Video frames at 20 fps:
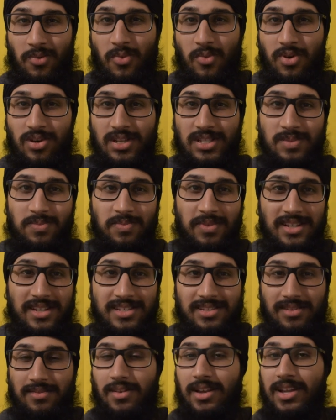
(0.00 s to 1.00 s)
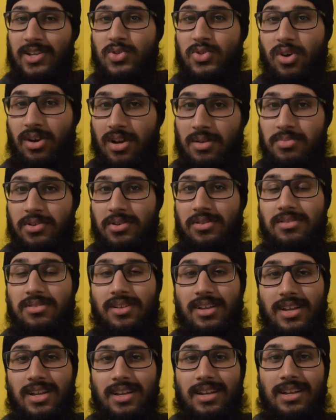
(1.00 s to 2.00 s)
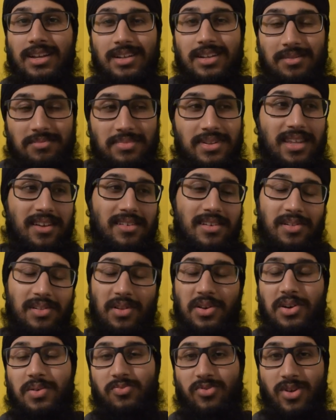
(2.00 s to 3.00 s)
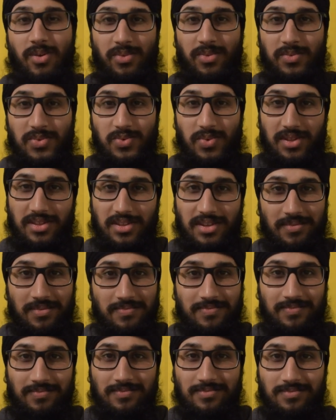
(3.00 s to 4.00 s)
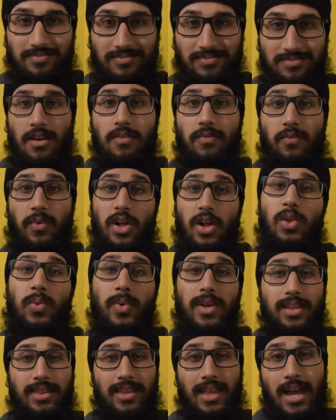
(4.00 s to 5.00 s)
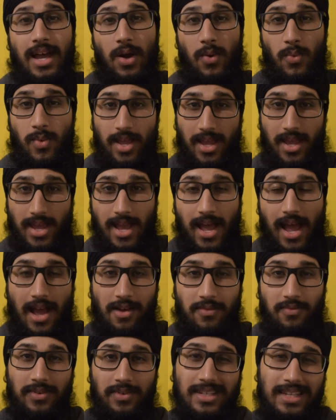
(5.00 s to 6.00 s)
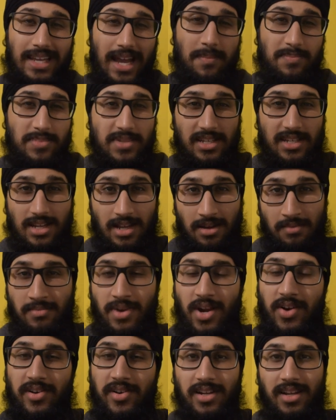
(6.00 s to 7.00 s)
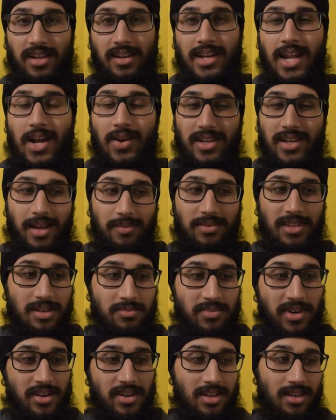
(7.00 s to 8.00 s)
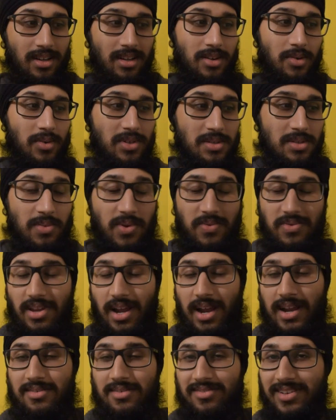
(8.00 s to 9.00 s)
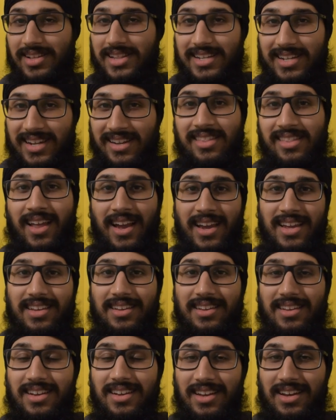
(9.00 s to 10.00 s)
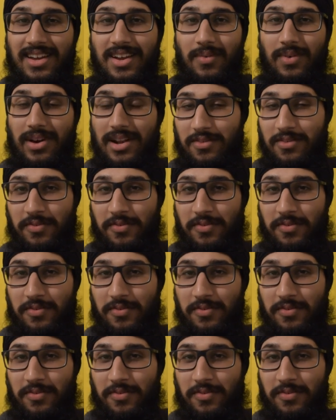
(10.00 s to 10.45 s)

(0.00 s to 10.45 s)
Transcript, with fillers: the Wasp is enjoyable, but there are a lot of problems with it. Following that, we have Captain America. Now, Captain America was a movie I really didn't like when I